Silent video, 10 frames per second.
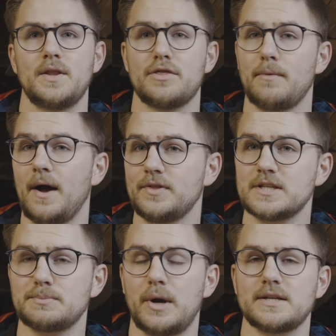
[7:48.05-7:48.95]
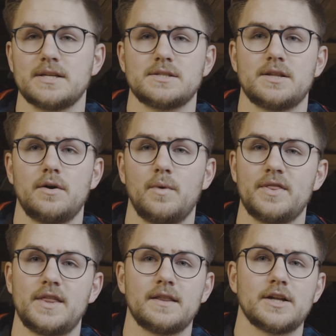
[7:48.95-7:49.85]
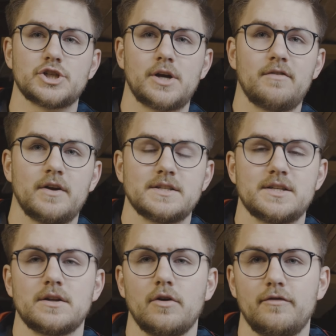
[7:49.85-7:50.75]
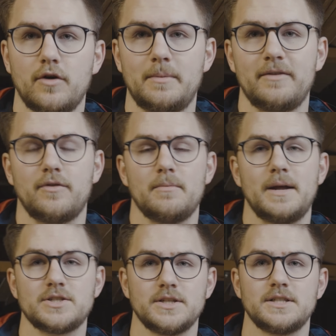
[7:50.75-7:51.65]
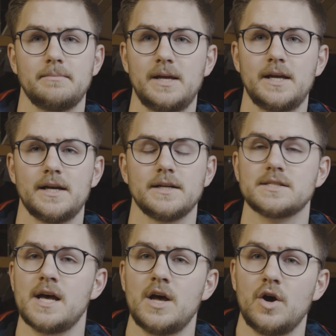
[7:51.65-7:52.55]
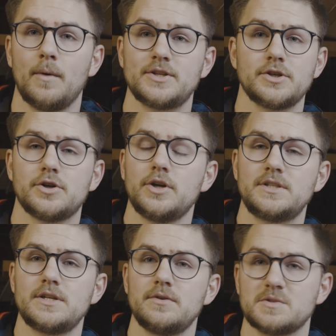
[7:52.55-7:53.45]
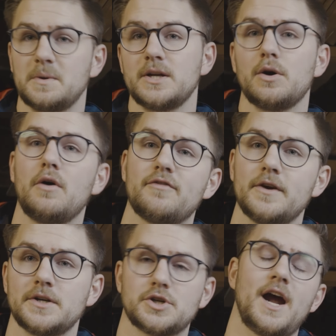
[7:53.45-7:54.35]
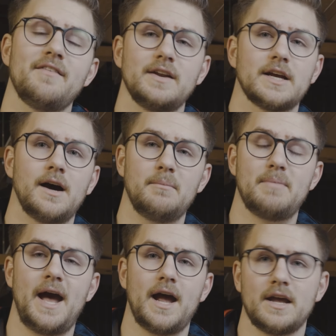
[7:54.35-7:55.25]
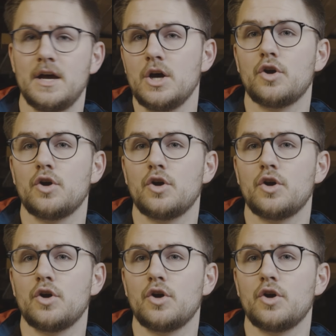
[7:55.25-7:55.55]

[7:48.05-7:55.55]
Throughout this process, the one thing that Trevor at Sidco 4x4 mentioned to me is what you could do is when you go out for your drive and you come back,